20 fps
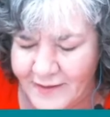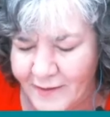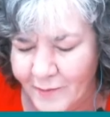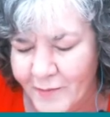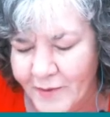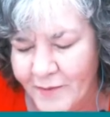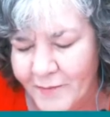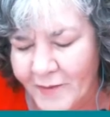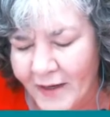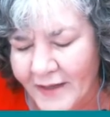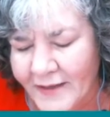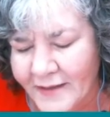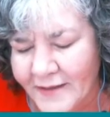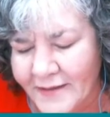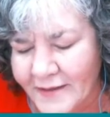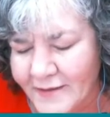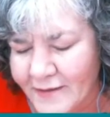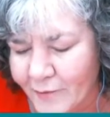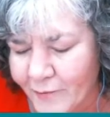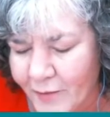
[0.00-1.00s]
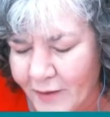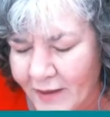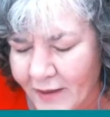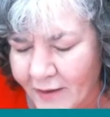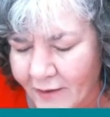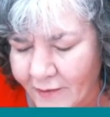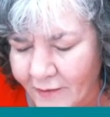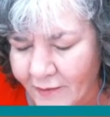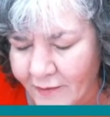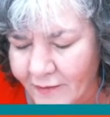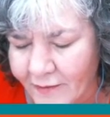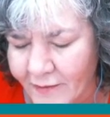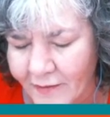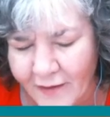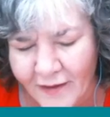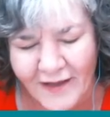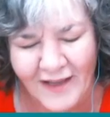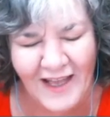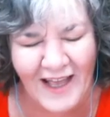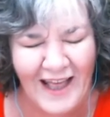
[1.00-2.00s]
some of them kind of disappear,
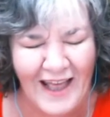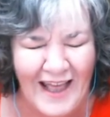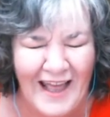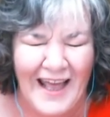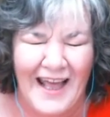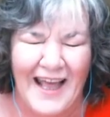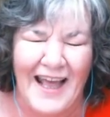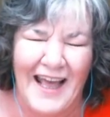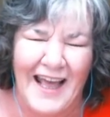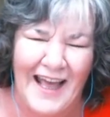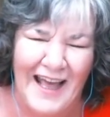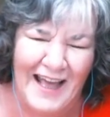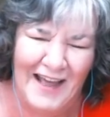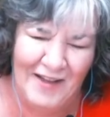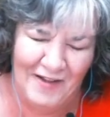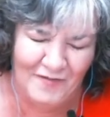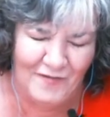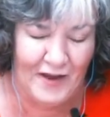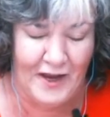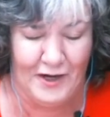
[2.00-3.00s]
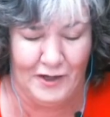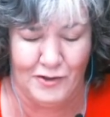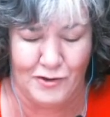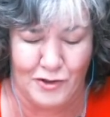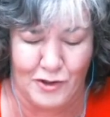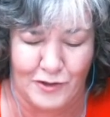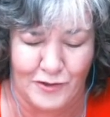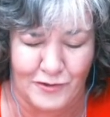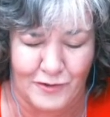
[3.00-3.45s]
vanishing